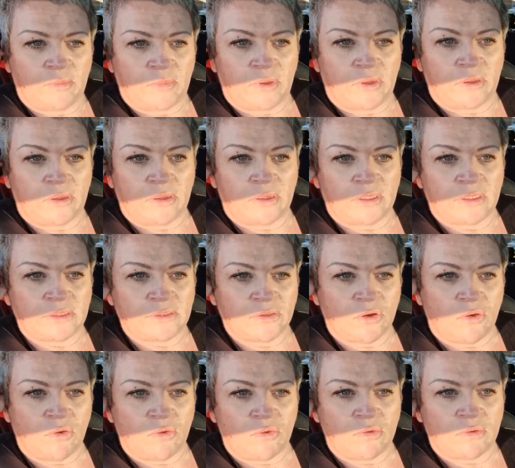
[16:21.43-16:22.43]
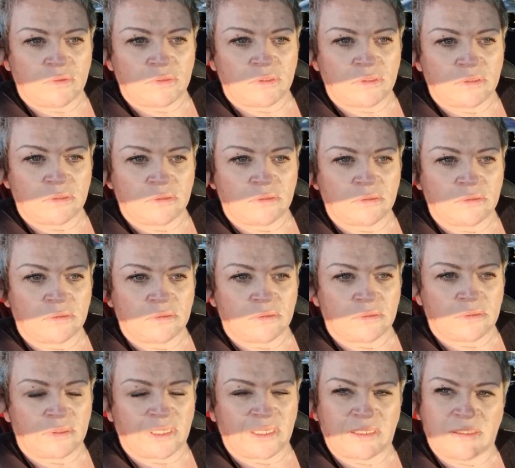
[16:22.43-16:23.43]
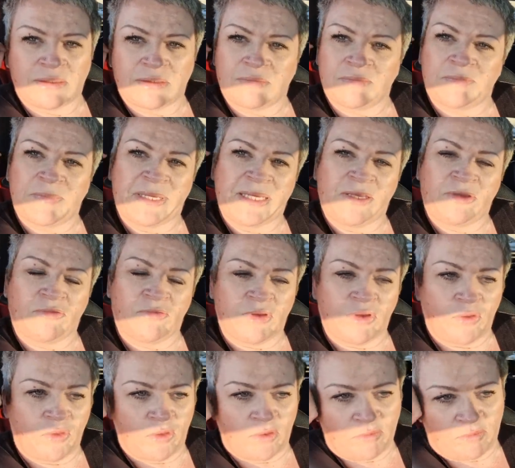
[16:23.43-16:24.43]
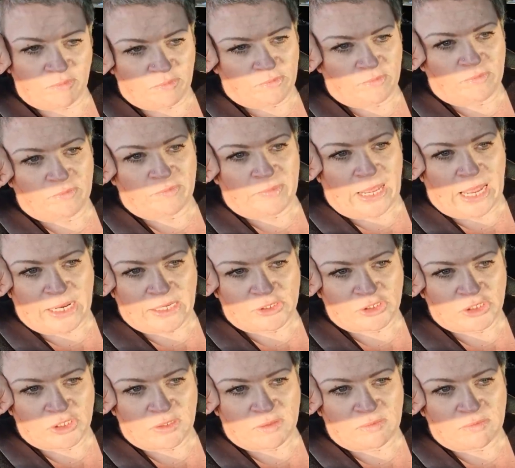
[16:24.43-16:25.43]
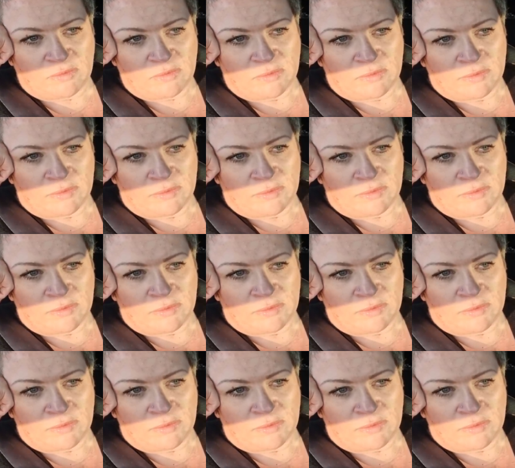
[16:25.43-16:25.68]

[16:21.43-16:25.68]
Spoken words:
but it's called like bakery on the packaging.